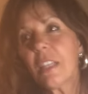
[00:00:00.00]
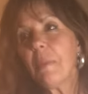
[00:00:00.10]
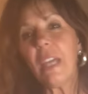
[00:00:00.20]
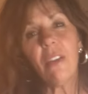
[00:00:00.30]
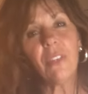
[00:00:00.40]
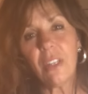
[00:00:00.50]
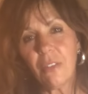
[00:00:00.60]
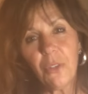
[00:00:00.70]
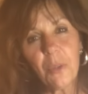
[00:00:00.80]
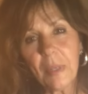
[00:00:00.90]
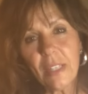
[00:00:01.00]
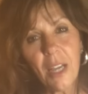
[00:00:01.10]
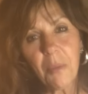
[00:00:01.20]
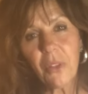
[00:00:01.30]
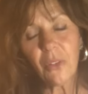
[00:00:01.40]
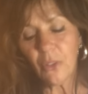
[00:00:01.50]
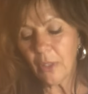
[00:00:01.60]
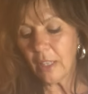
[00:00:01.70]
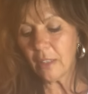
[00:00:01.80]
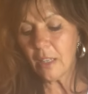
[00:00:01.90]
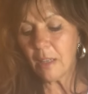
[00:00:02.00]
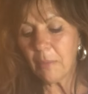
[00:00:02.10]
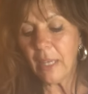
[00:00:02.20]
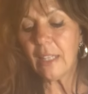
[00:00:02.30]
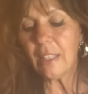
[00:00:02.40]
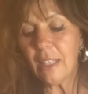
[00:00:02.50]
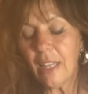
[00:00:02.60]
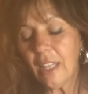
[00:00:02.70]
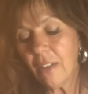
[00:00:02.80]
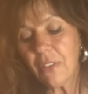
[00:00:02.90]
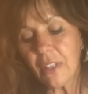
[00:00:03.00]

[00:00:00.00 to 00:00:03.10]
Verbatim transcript: going to be evident if you spend time with the Lord. But I love